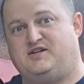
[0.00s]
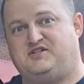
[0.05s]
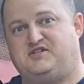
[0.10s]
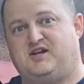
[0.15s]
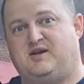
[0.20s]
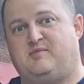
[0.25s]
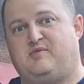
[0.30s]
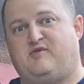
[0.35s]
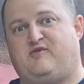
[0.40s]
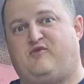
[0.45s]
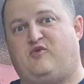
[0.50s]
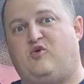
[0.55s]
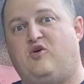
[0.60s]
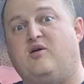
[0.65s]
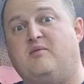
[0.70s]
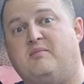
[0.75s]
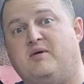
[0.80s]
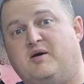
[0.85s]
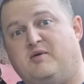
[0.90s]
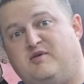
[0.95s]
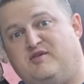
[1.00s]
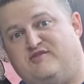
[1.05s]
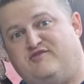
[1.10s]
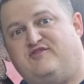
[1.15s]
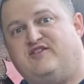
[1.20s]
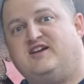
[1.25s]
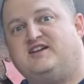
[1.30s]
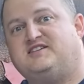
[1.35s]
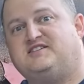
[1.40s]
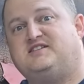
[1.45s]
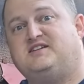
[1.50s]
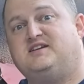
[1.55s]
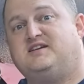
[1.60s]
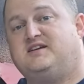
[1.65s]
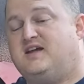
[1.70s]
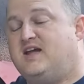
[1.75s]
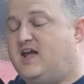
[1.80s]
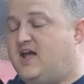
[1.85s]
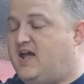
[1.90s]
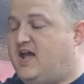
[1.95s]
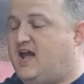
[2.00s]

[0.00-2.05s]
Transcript: shape, or form, but we fixed it.